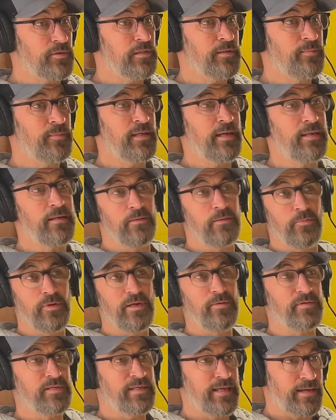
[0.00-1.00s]
eliminate it, and we
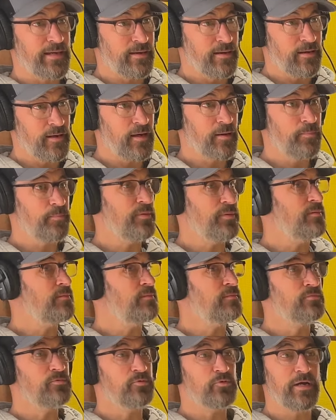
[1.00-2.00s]
would dig it up
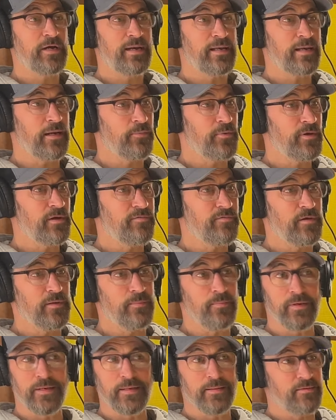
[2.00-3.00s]
and try to get rid of it,
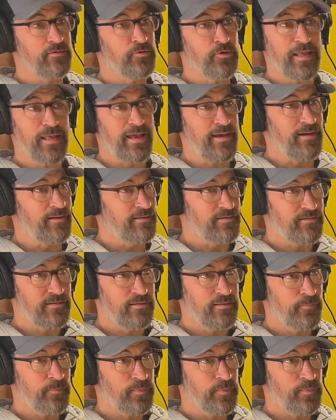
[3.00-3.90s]
but it, you can't.